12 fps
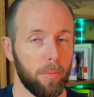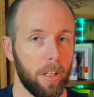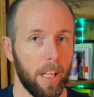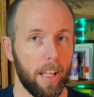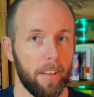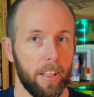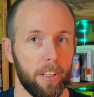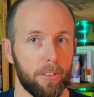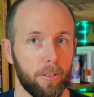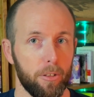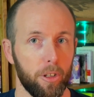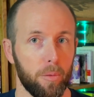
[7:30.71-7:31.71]
like this
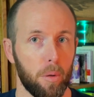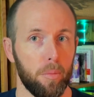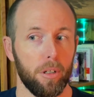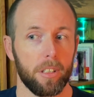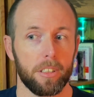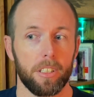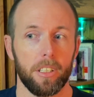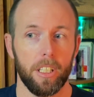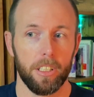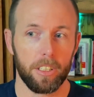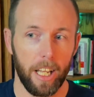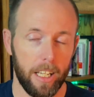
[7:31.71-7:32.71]
through Juniper Books
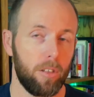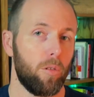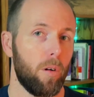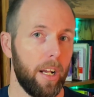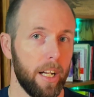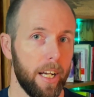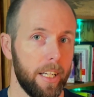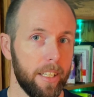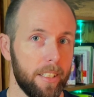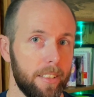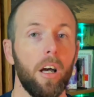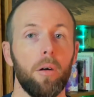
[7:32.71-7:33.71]
is a great
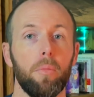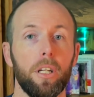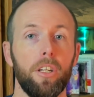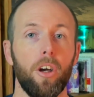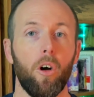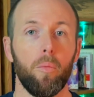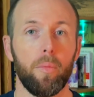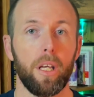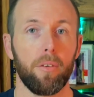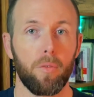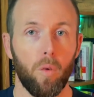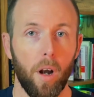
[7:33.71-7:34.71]
idea. But don't
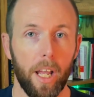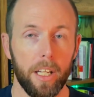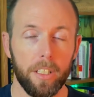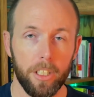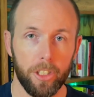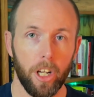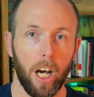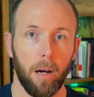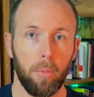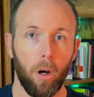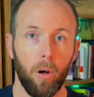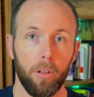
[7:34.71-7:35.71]
be afraid to
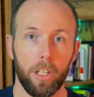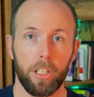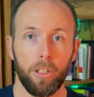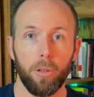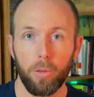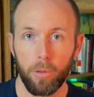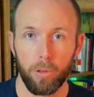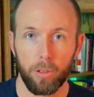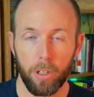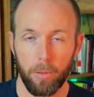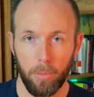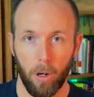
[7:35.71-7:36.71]
shop on the
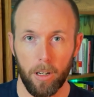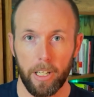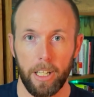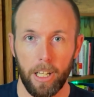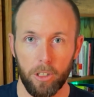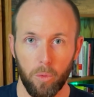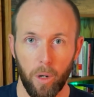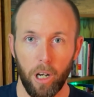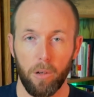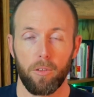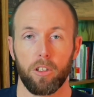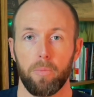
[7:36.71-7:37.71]
used market as
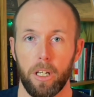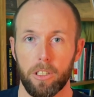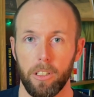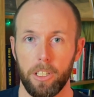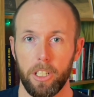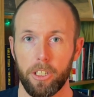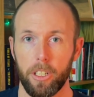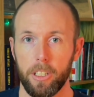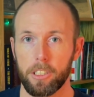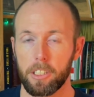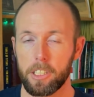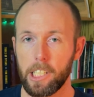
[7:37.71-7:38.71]
well for special
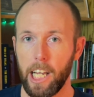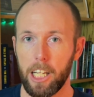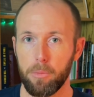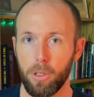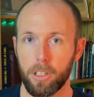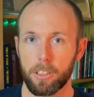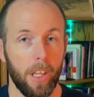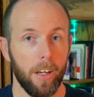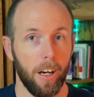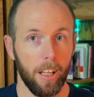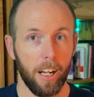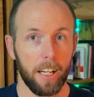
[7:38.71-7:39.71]
editions and signed books.
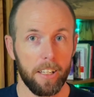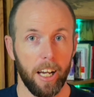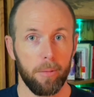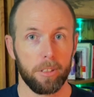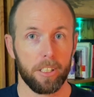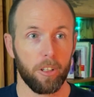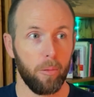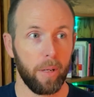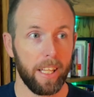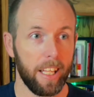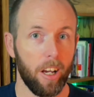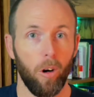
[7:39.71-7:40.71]
A lot of times that's going to
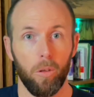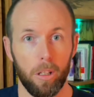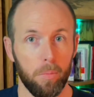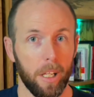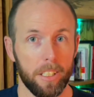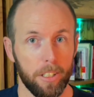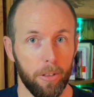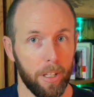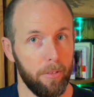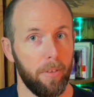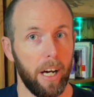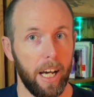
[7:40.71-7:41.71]
be the only place that you
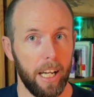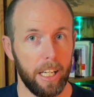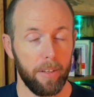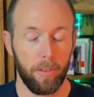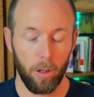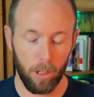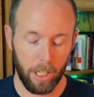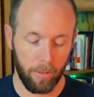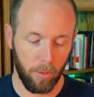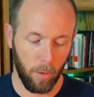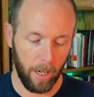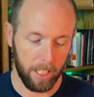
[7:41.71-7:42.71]
can find if you're
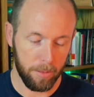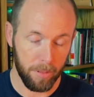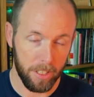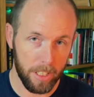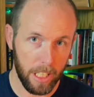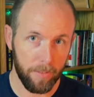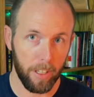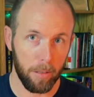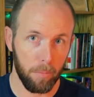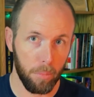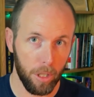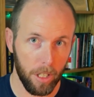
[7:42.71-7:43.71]
looking for a
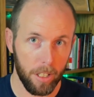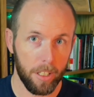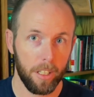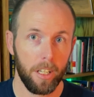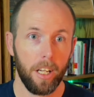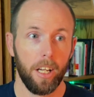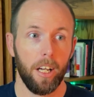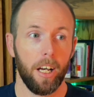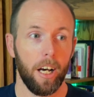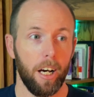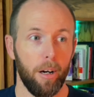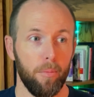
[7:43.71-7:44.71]
specific book,
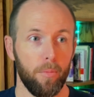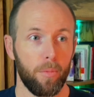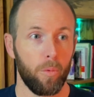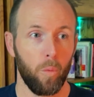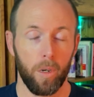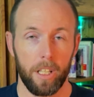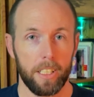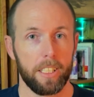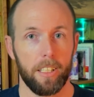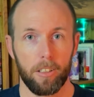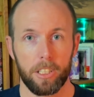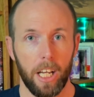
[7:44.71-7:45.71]
one that's
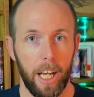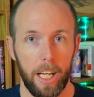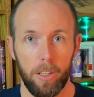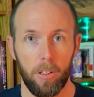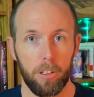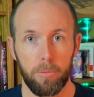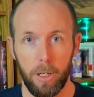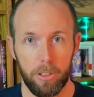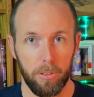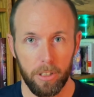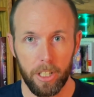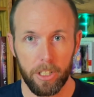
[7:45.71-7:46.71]
either signed or a
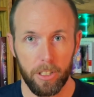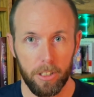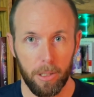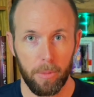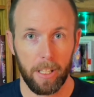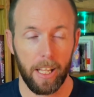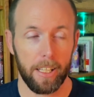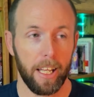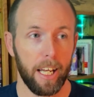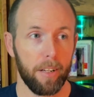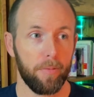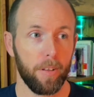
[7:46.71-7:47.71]
special edition or something like
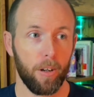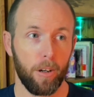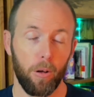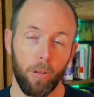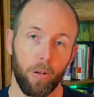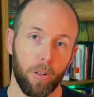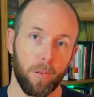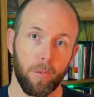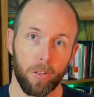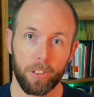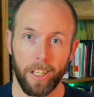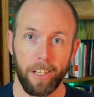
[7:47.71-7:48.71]
that. If they're no longer
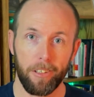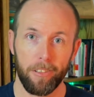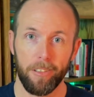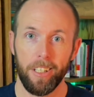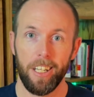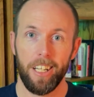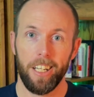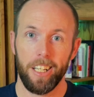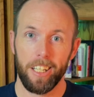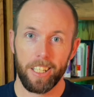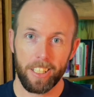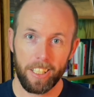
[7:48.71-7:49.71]
for sale,
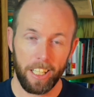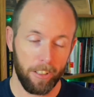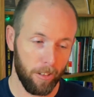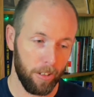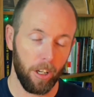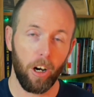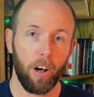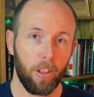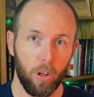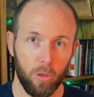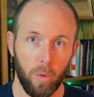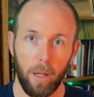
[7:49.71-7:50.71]
either on the
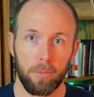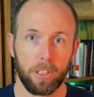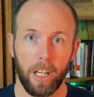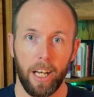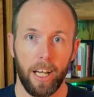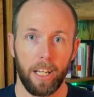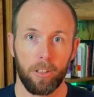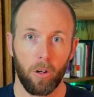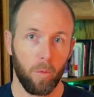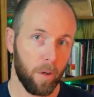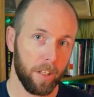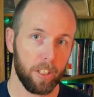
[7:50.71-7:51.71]
author's website
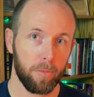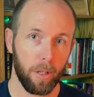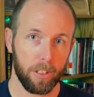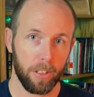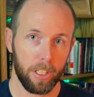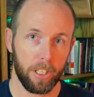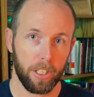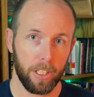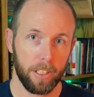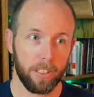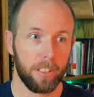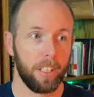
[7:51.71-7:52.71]
or one of these special
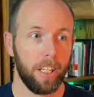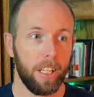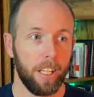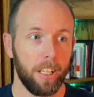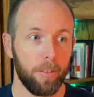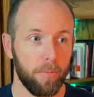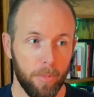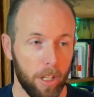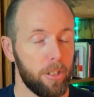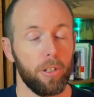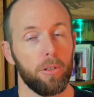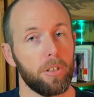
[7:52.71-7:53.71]
editions,
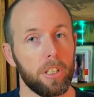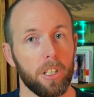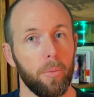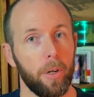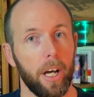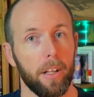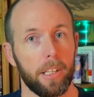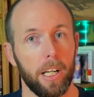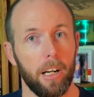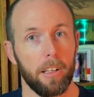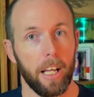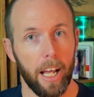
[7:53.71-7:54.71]
there's usually someone out
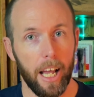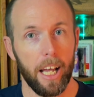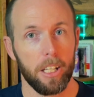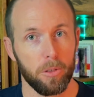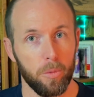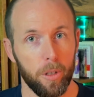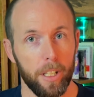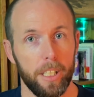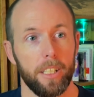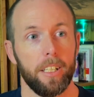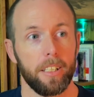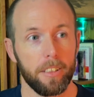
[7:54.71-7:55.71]
there that has
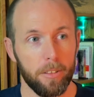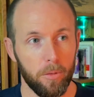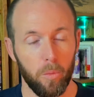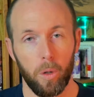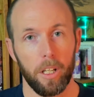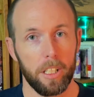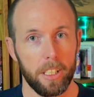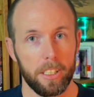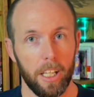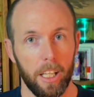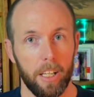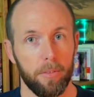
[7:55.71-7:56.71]
one willing to
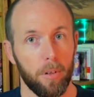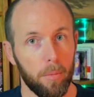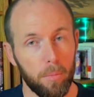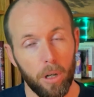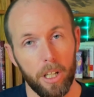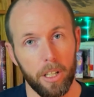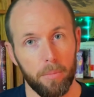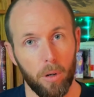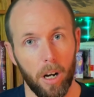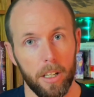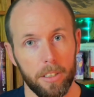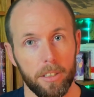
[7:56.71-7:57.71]
sell it for a pretty good
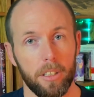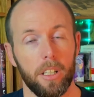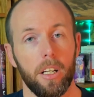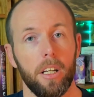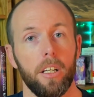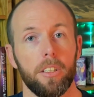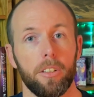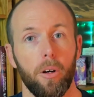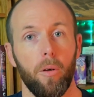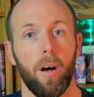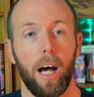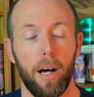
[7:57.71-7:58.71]
price.
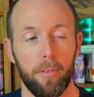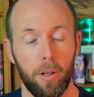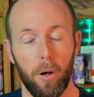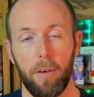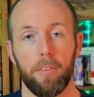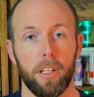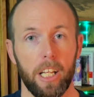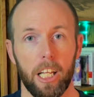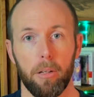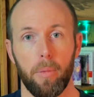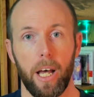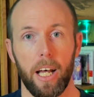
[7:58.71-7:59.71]
So I know I've done that
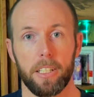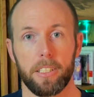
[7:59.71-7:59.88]
in the past,